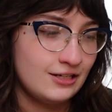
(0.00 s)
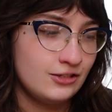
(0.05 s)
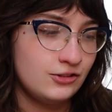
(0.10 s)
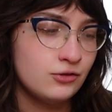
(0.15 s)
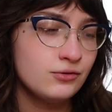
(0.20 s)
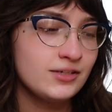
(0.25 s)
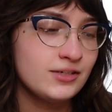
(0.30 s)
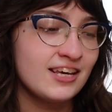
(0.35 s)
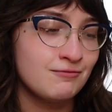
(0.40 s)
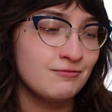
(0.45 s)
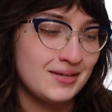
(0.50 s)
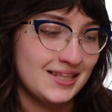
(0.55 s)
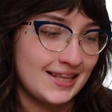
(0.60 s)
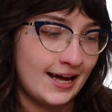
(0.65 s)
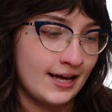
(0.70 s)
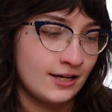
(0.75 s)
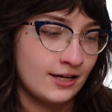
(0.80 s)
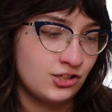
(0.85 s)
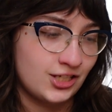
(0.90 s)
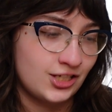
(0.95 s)
Don't give me
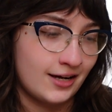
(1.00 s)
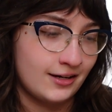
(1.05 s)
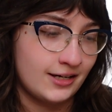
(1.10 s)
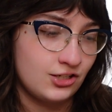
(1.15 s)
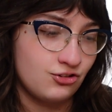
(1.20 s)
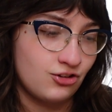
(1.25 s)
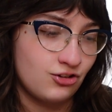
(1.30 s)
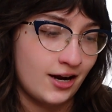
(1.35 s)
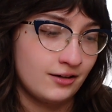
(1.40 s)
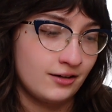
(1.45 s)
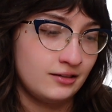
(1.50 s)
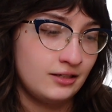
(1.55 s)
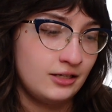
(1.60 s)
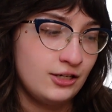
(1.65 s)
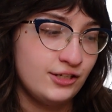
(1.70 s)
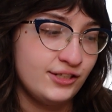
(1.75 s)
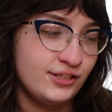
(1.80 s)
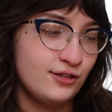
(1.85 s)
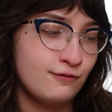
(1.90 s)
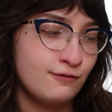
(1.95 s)
that, shouted Trout.
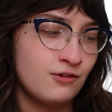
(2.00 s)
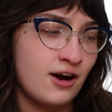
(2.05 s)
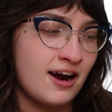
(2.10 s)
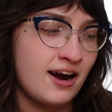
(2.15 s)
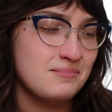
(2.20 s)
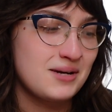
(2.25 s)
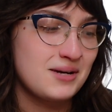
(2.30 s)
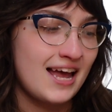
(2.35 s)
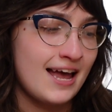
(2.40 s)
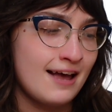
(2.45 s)
You've robbed